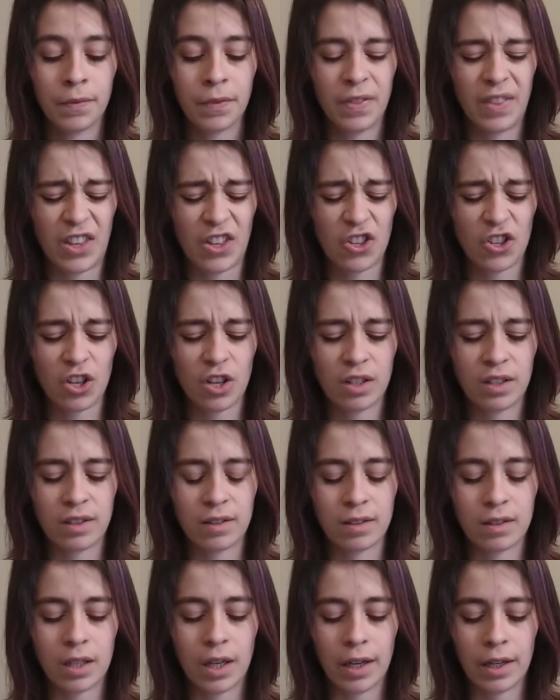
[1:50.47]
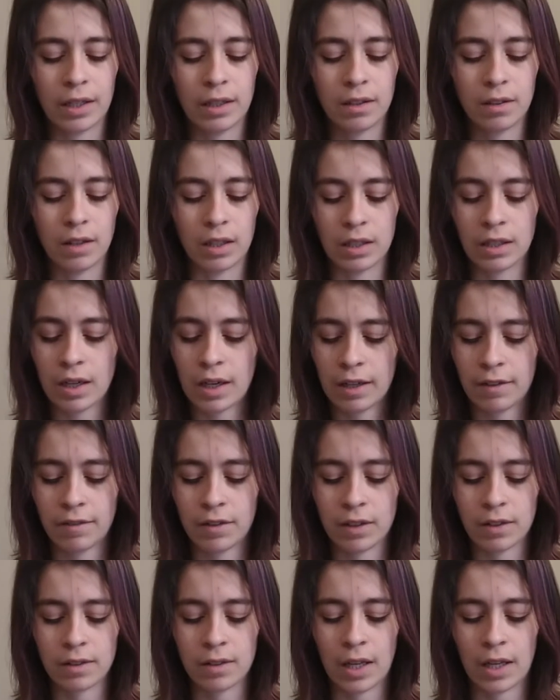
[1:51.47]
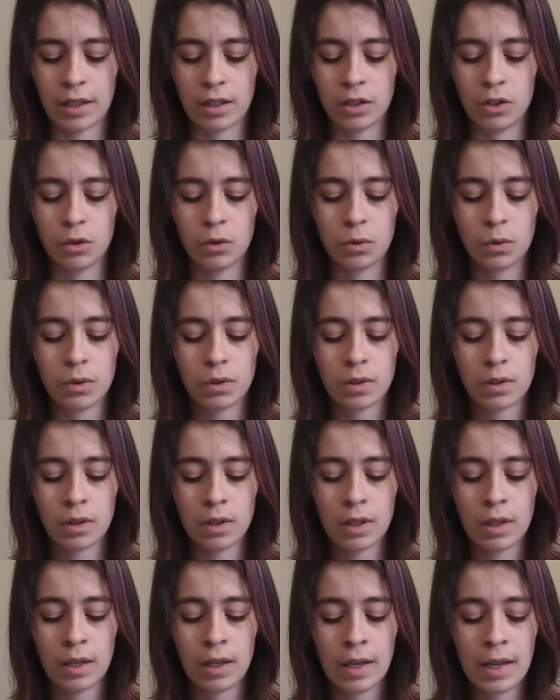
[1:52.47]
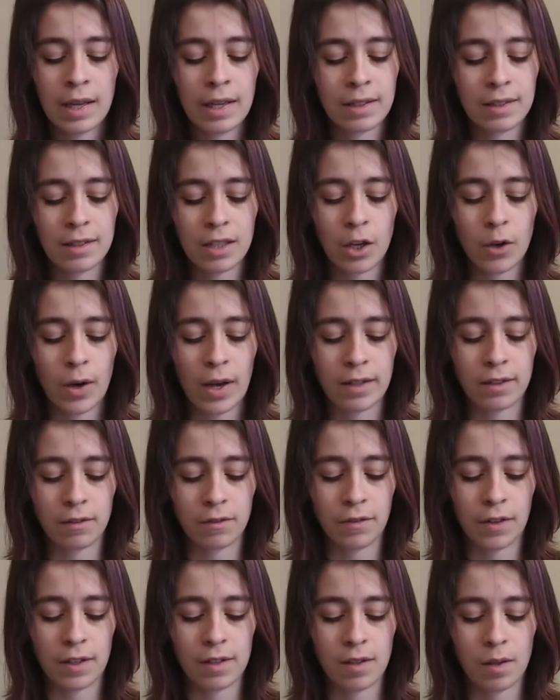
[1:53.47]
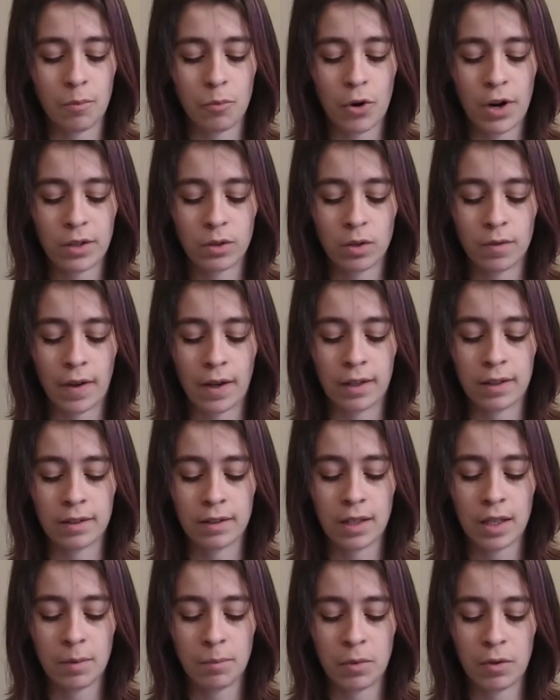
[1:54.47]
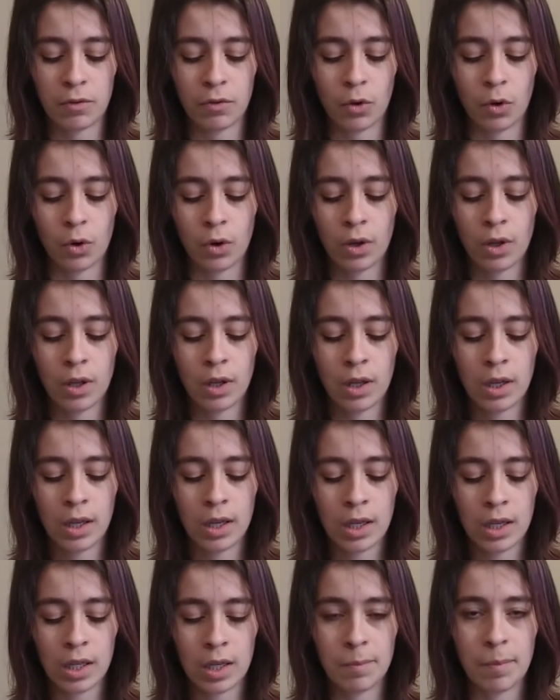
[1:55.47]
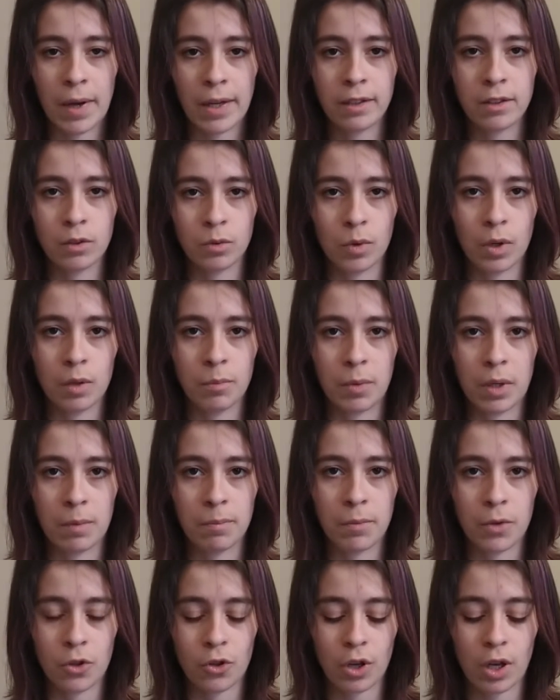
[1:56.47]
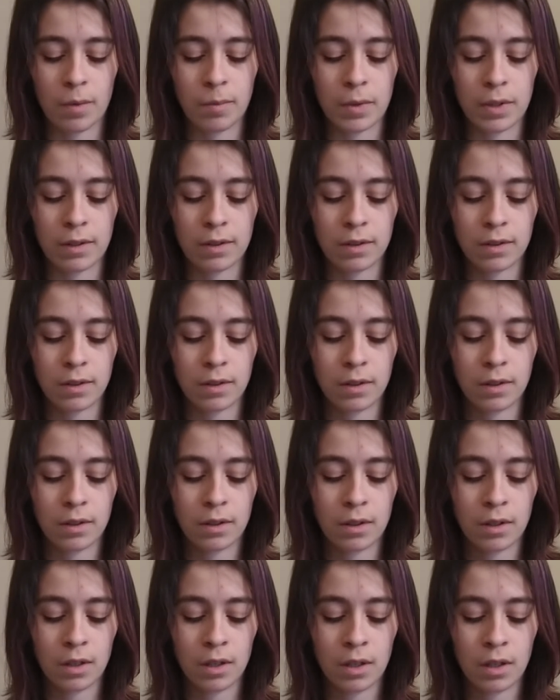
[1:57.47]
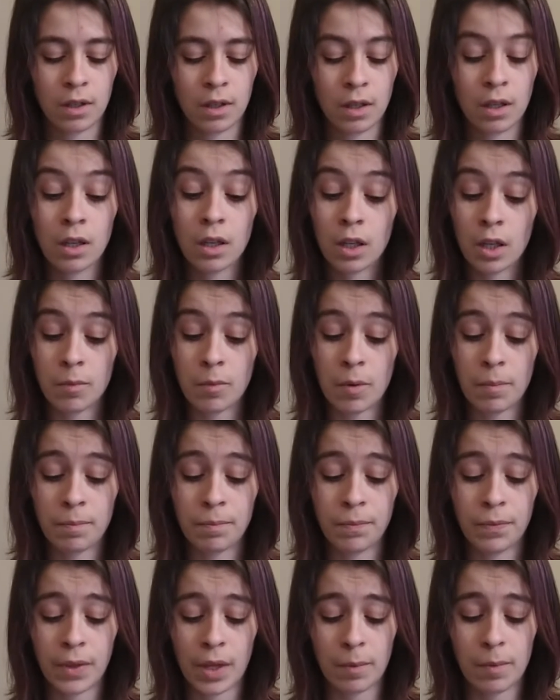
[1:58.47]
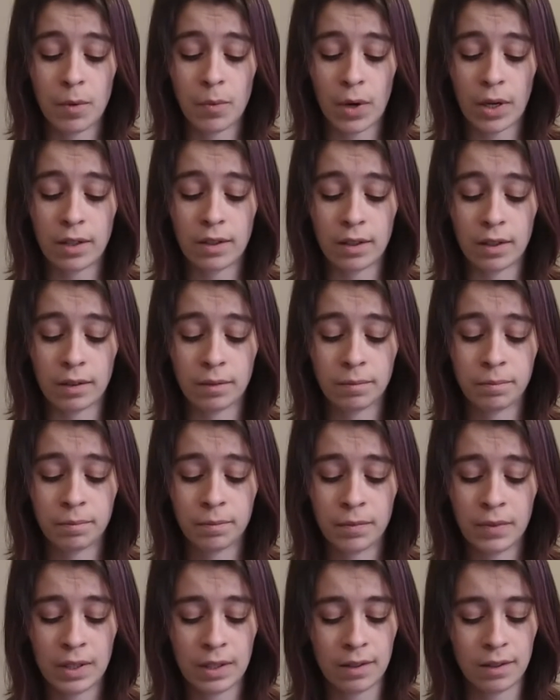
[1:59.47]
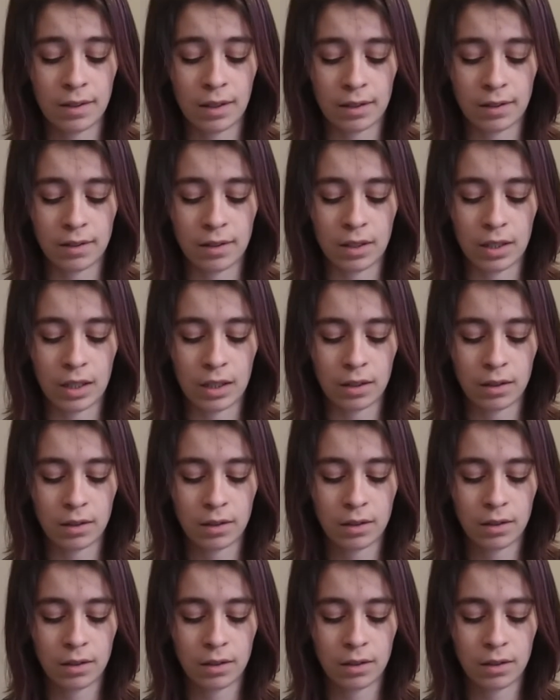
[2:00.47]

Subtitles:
The shirt is tight, the tie feels like a noose. Seo hasn't faced the press without his kit before. He might as well be in pyjamas. "Come on, they'll be waiting," says Sunil.